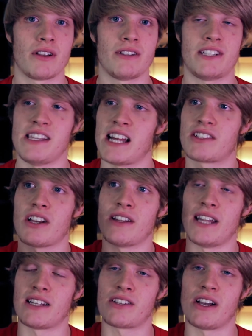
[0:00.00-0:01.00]
see, that's
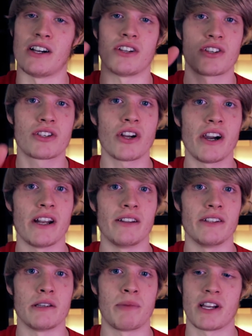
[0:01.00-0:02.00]
a start at
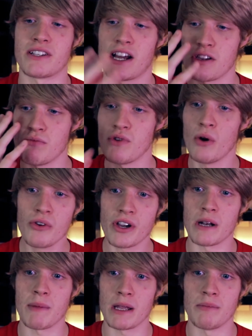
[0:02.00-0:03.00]
least, because now you know you're
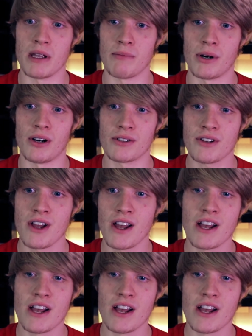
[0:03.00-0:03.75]
gonna make meatballs.